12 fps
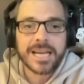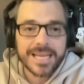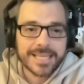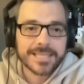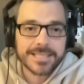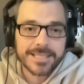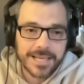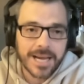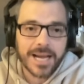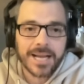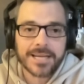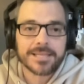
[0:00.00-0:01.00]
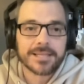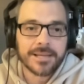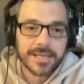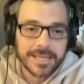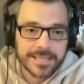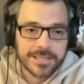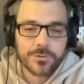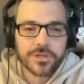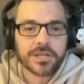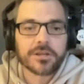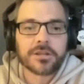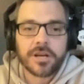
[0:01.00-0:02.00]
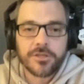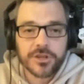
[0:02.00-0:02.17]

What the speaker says: inside Israel.